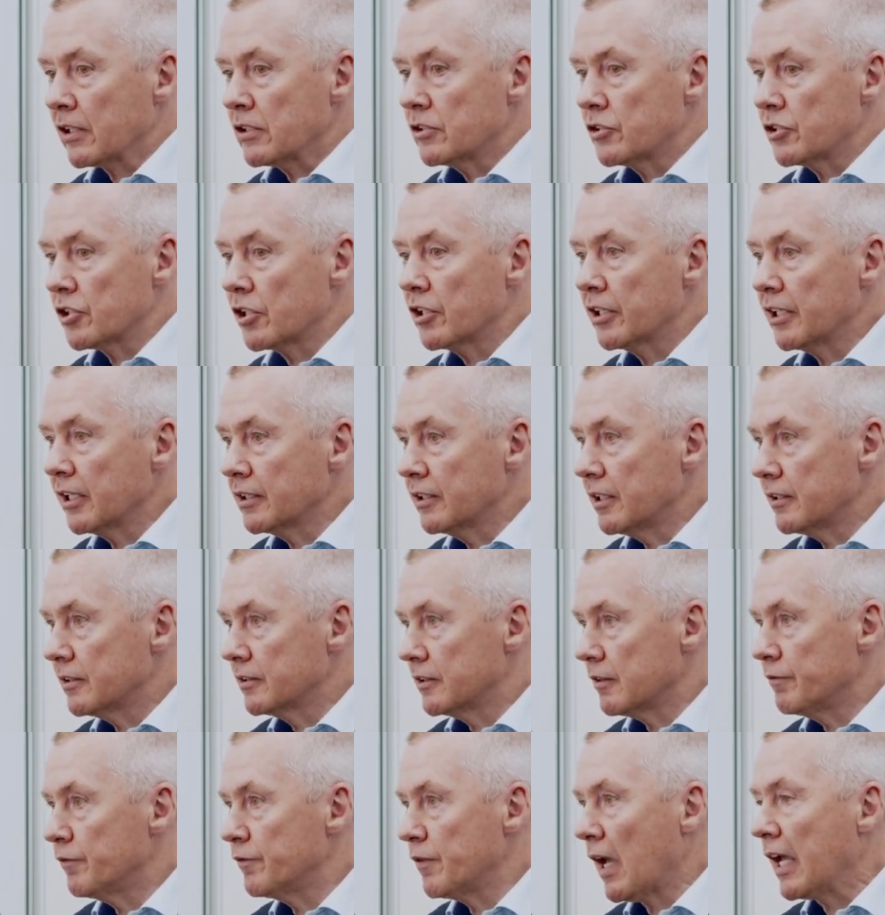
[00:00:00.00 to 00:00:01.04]
turning
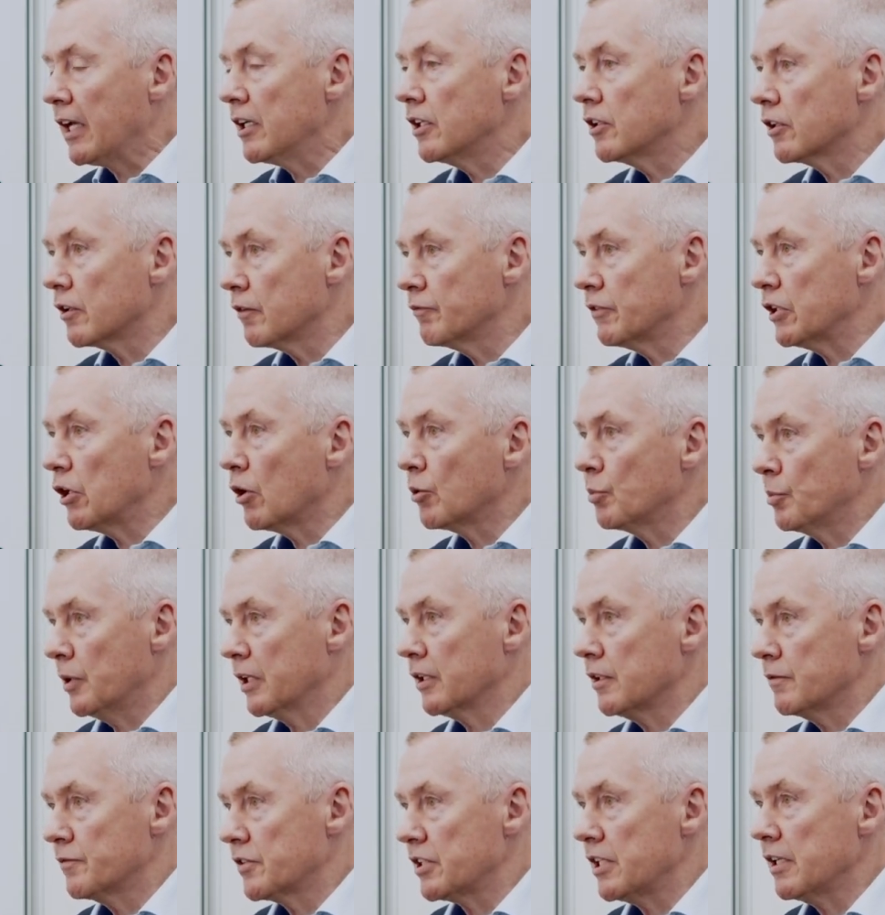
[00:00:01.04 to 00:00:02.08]
the failure of the
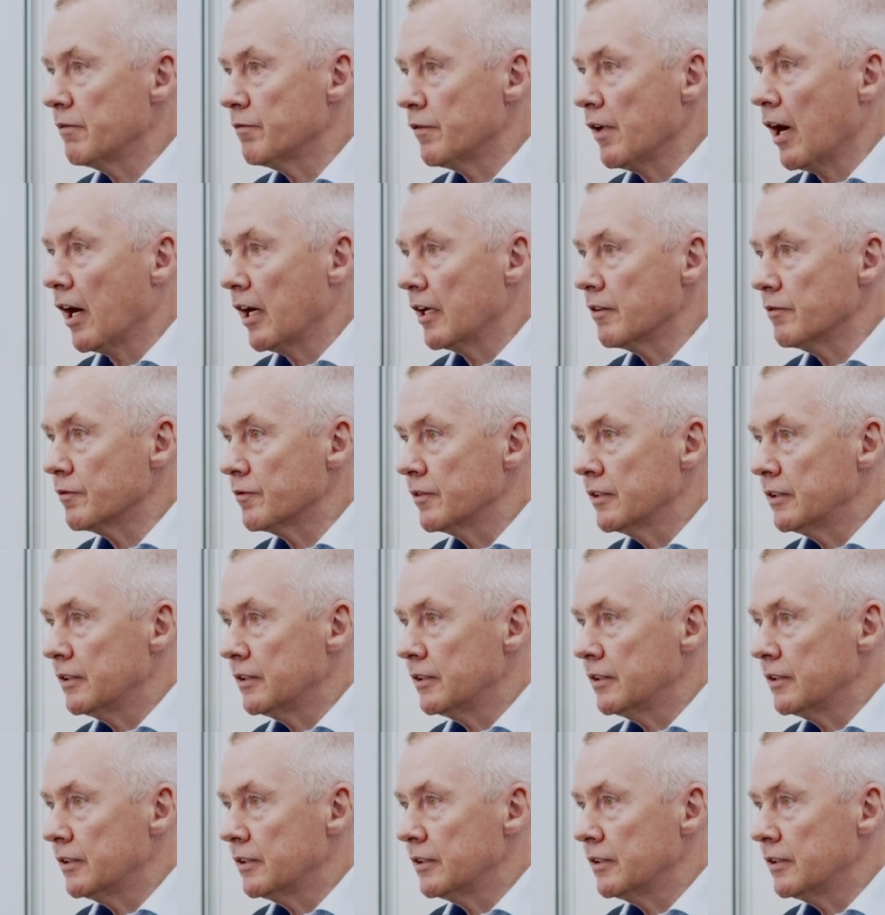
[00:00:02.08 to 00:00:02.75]
opening of T5